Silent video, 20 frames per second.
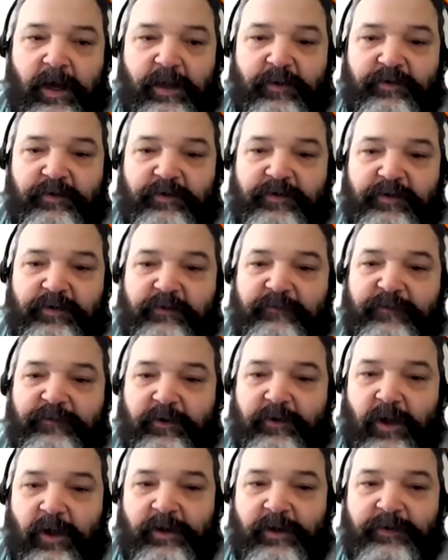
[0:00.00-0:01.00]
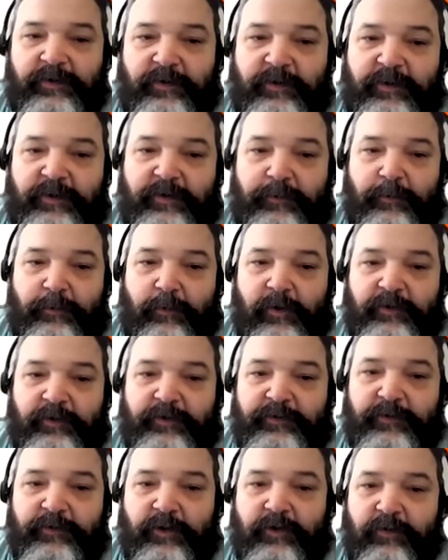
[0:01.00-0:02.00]
There's full-on
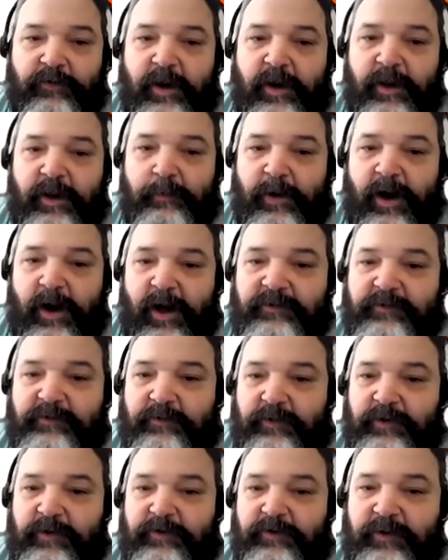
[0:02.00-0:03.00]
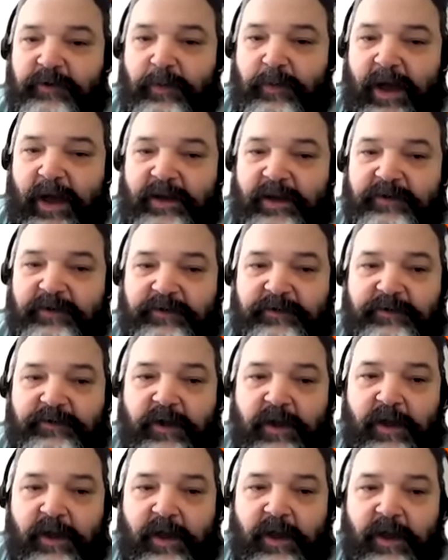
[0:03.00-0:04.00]
tutorials for creating bots or using packages
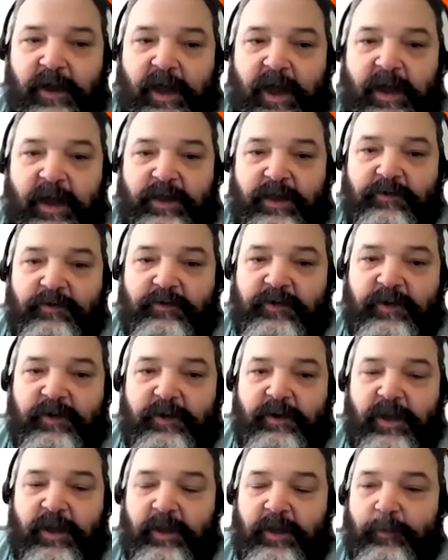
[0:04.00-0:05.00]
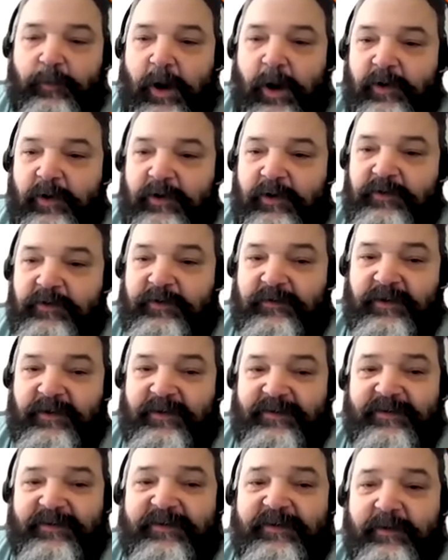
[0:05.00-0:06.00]
and the proper use of
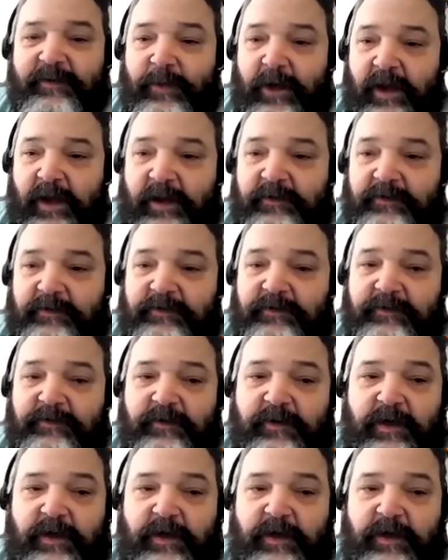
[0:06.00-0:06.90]
existing packages.